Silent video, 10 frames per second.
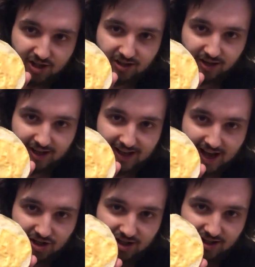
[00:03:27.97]
just look at
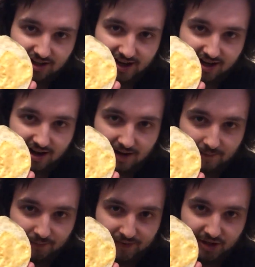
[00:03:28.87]
that, just like a
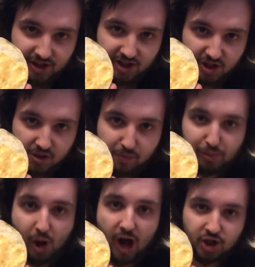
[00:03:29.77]
just a
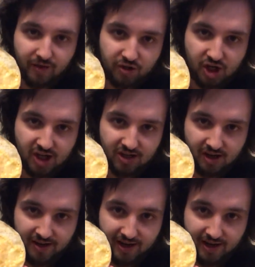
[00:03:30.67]
splotch of cheese on